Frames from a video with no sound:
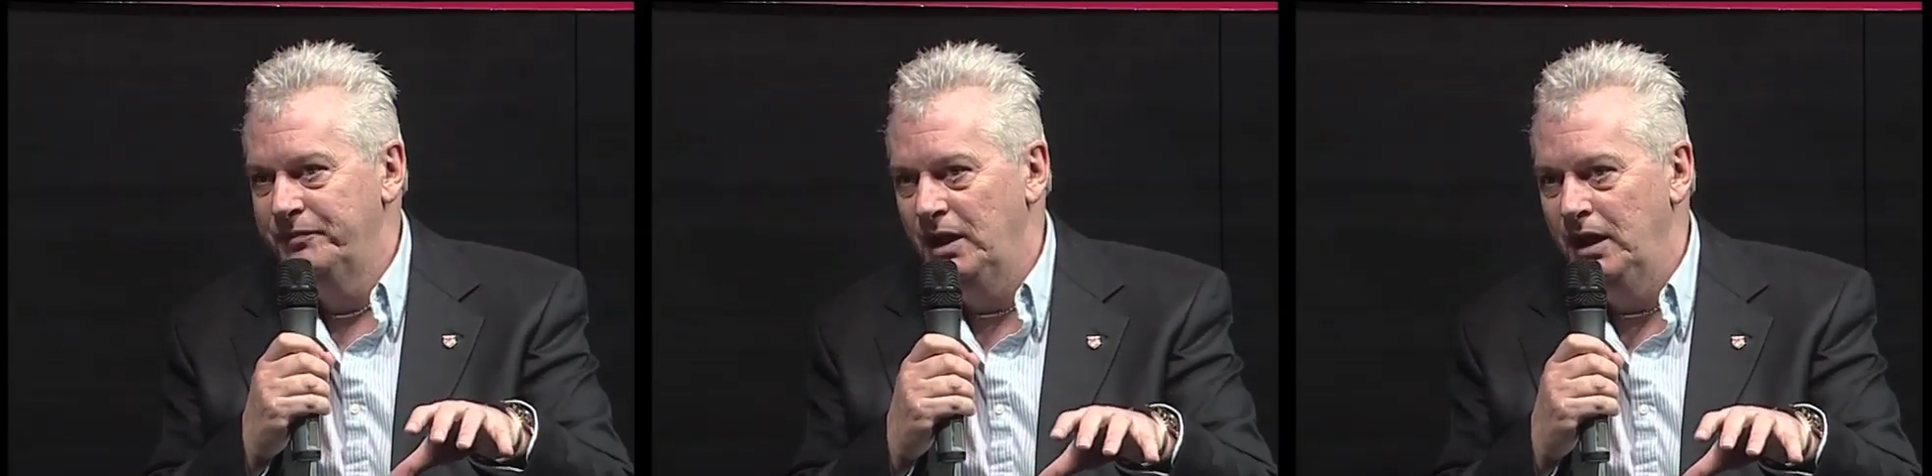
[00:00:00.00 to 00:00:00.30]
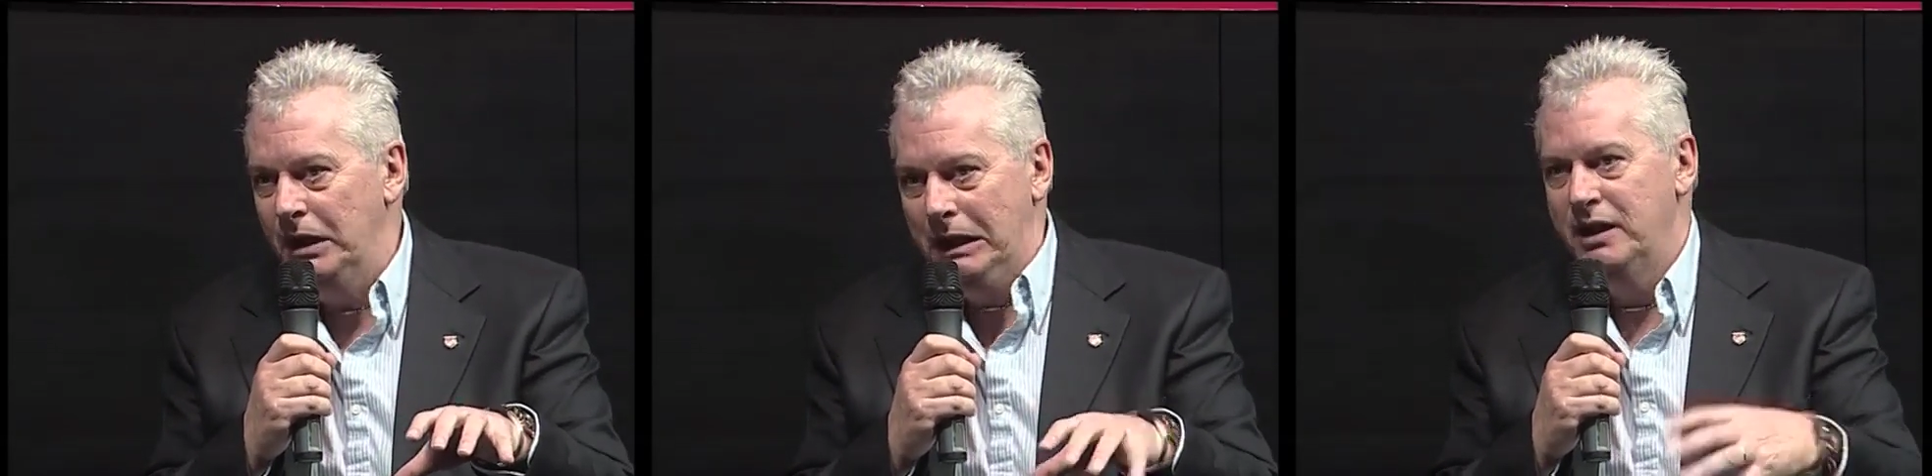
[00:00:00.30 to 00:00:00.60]

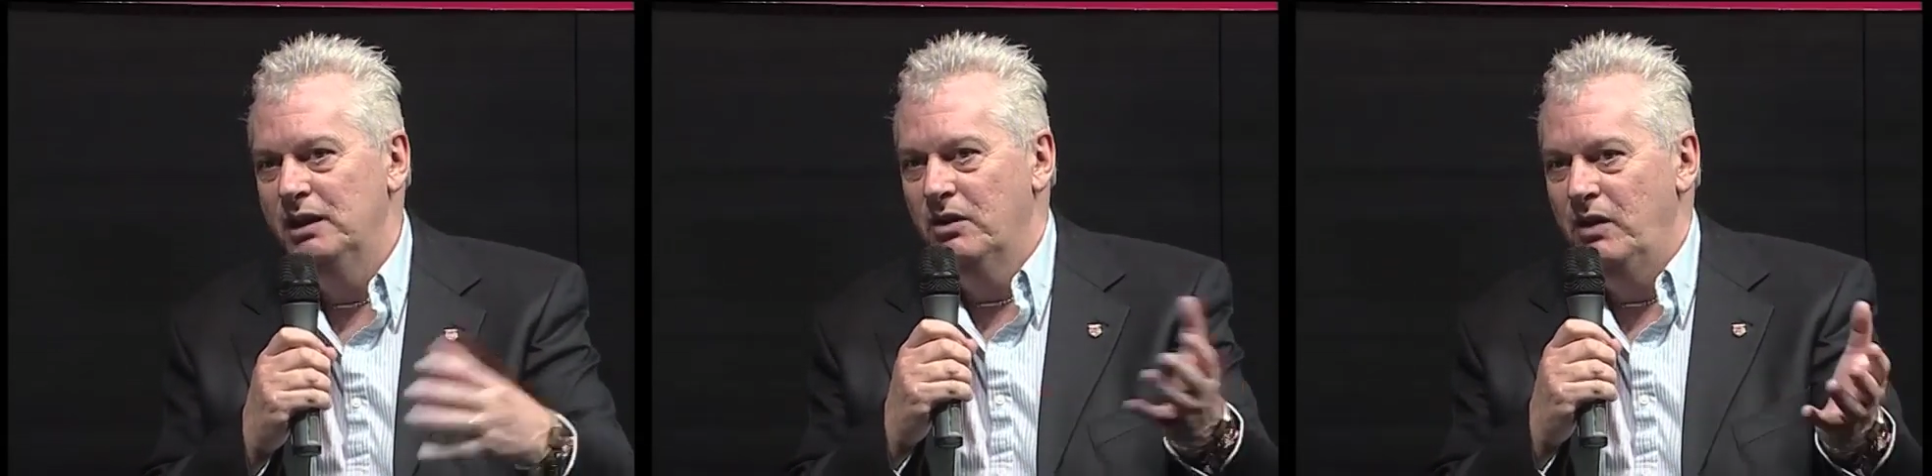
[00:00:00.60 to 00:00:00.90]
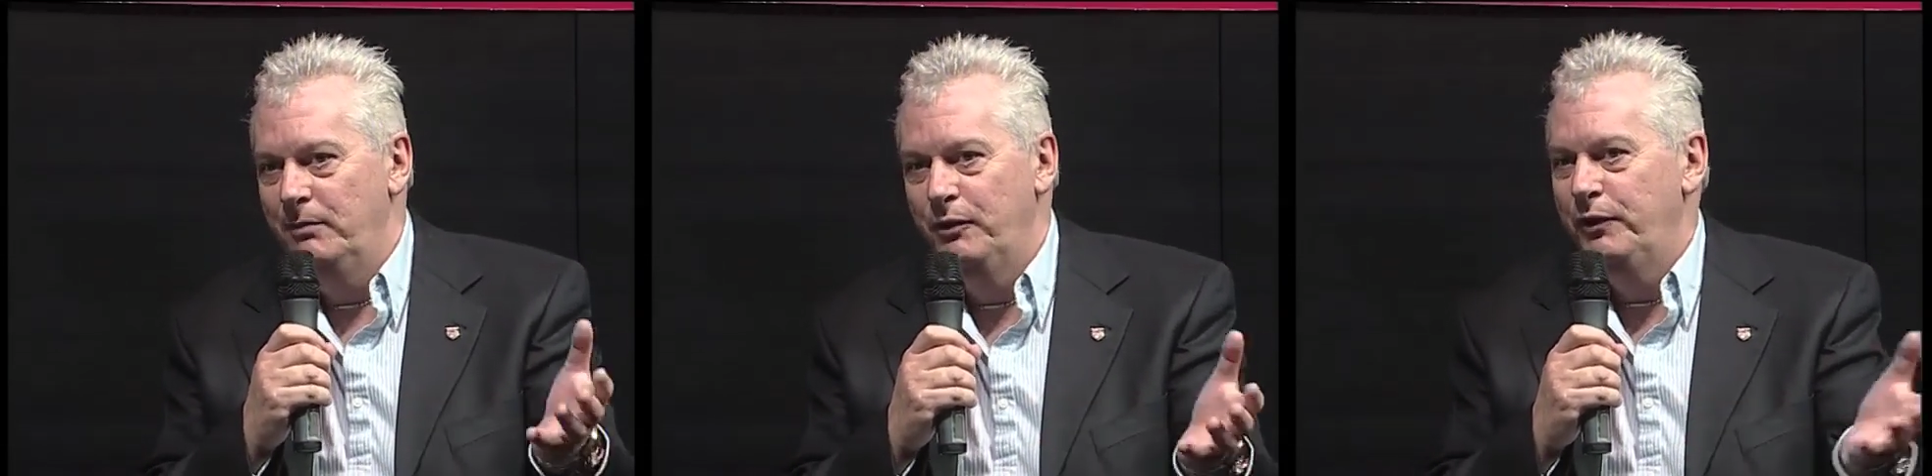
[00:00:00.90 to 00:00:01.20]
A
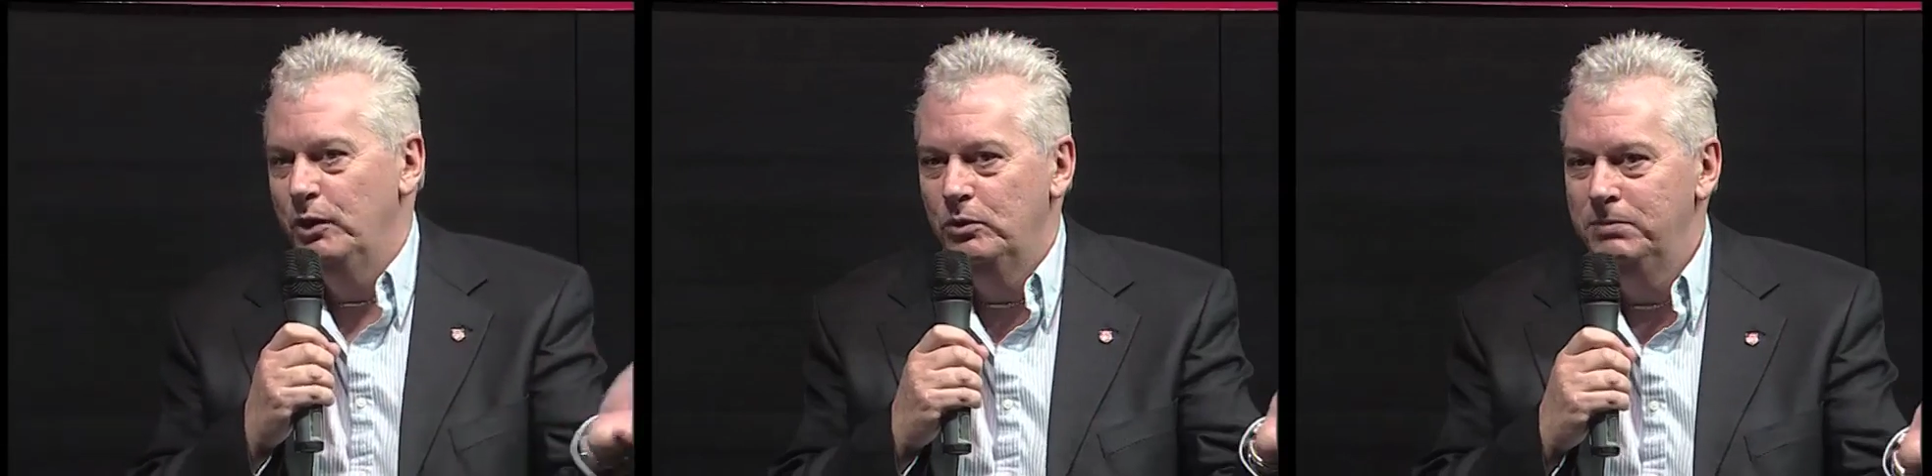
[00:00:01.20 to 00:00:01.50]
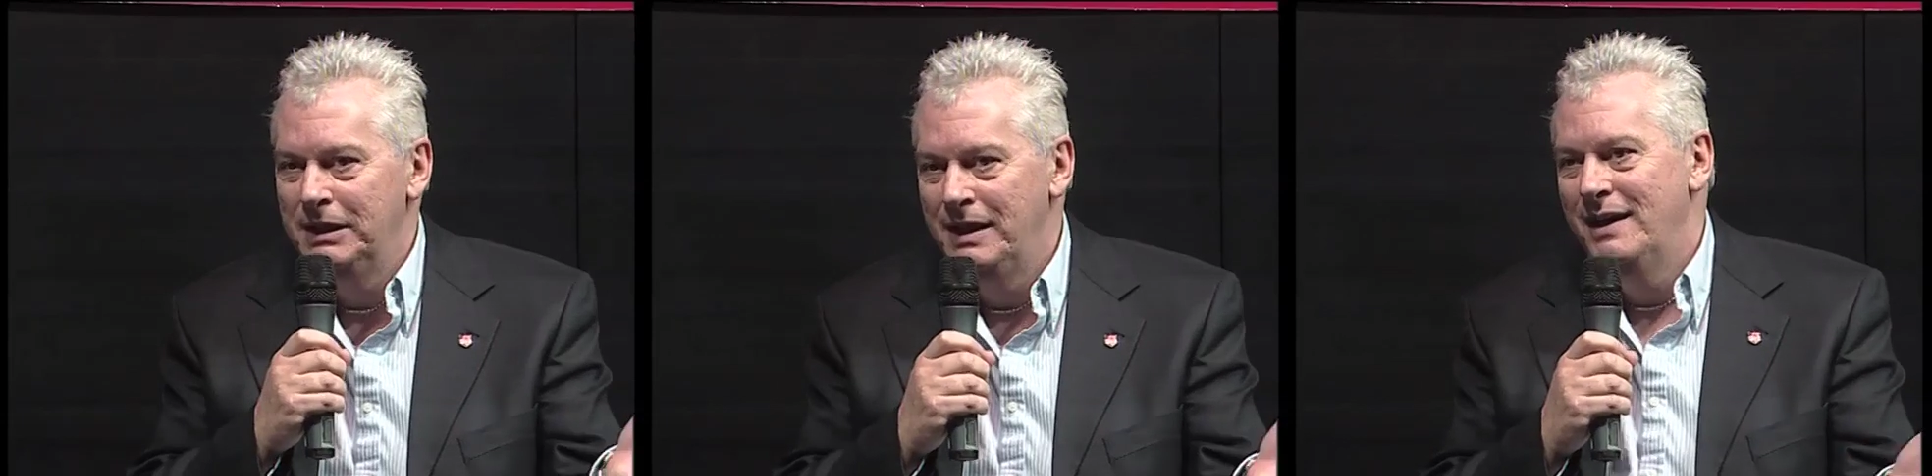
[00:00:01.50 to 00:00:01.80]
kilogram of fuel
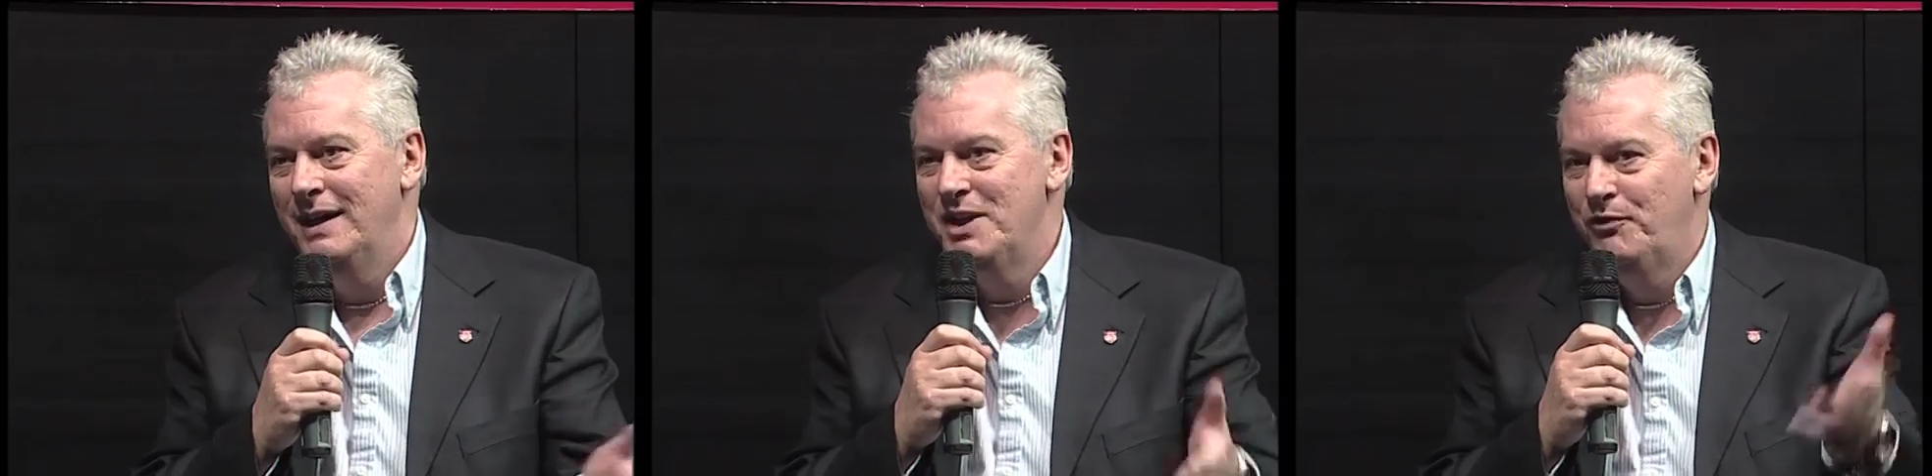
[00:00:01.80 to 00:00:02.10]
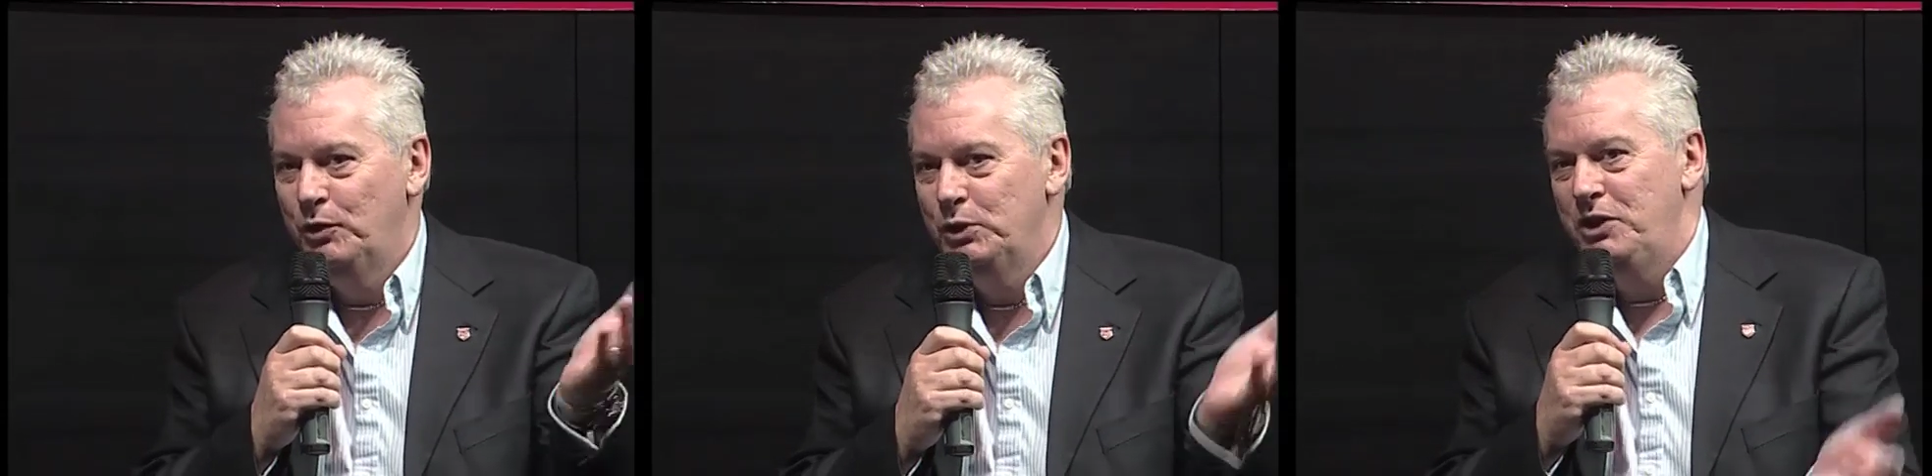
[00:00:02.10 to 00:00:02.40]
has
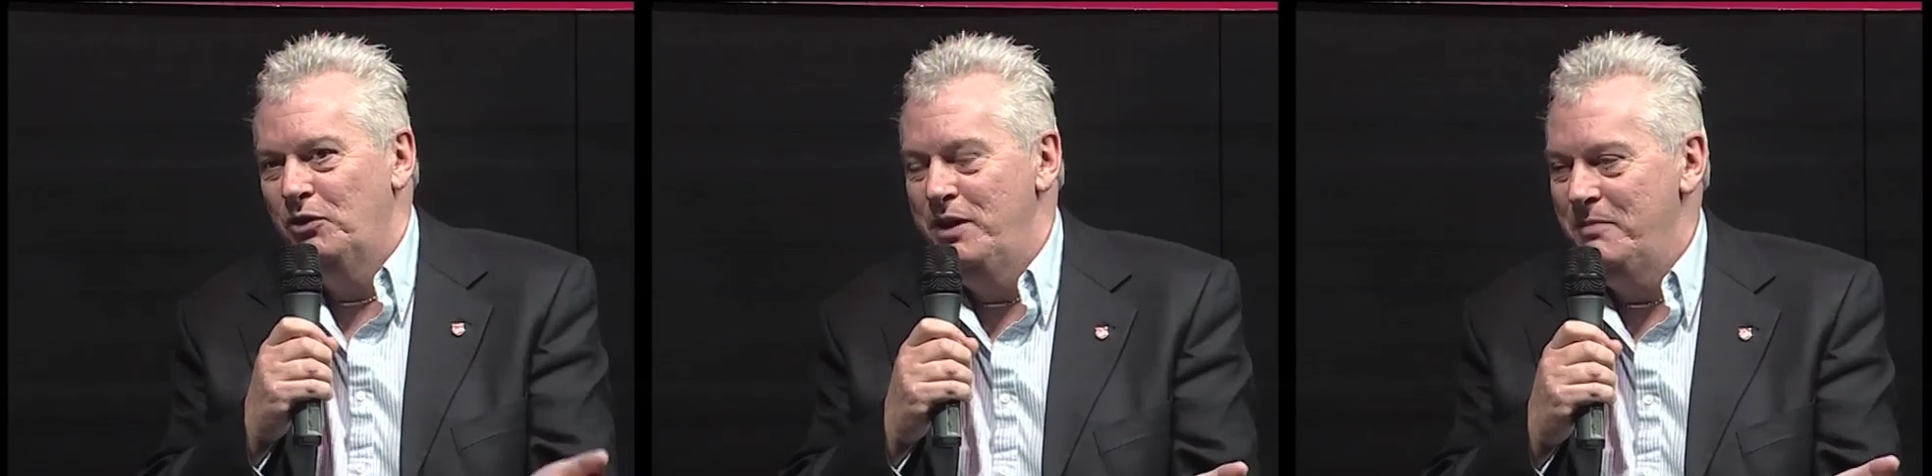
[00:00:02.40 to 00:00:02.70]
43